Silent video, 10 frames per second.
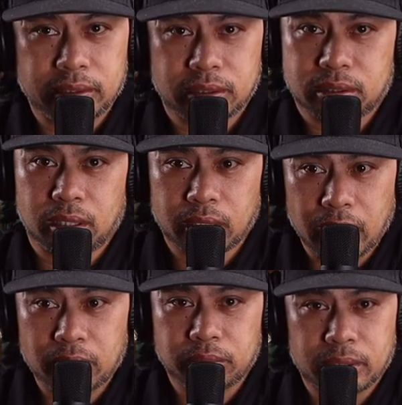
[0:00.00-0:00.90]
just hung
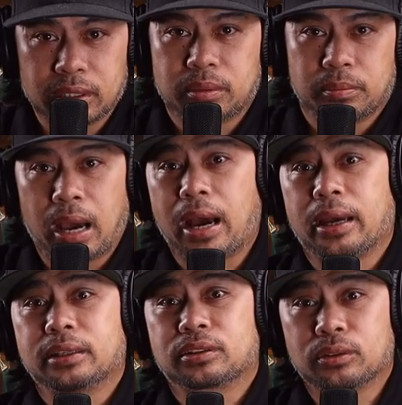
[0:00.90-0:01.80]
out with
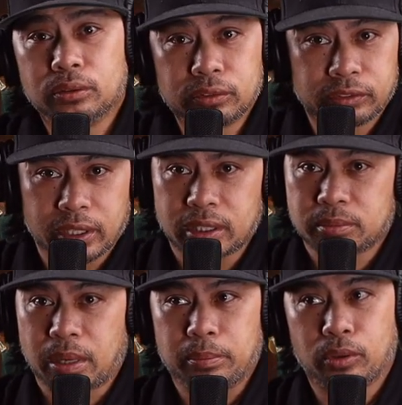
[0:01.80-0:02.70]
my school
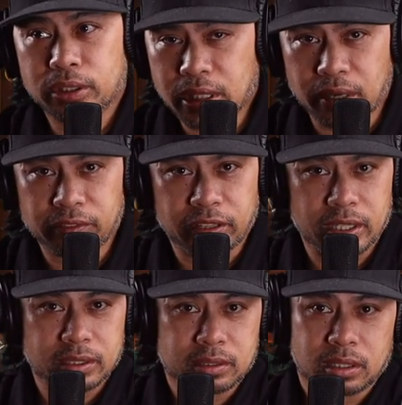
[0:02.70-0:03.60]
friends, my Boy Scout friends.